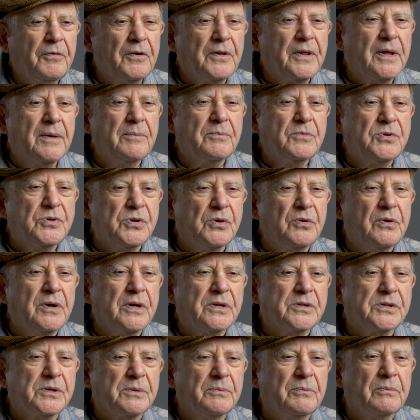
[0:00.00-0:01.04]
For them,
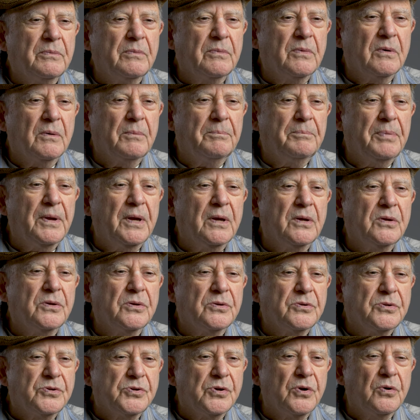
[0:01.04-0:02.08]
Judaism, uh, being
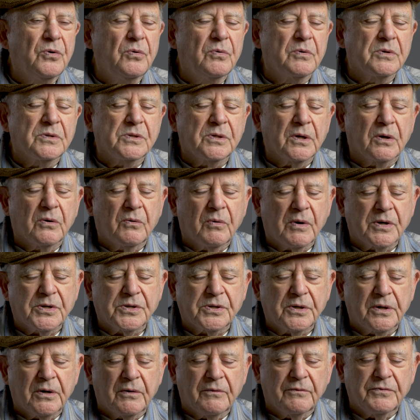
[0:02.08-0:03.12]
a Jew, was a
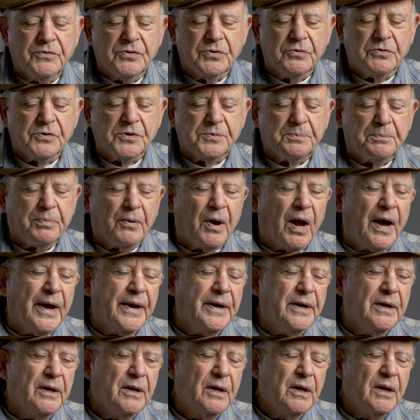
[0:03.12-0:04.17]
question of Jewish
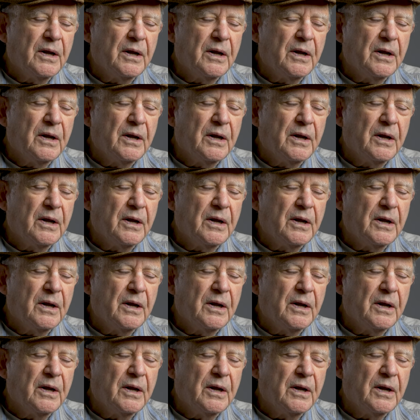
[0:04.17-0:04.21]
pride.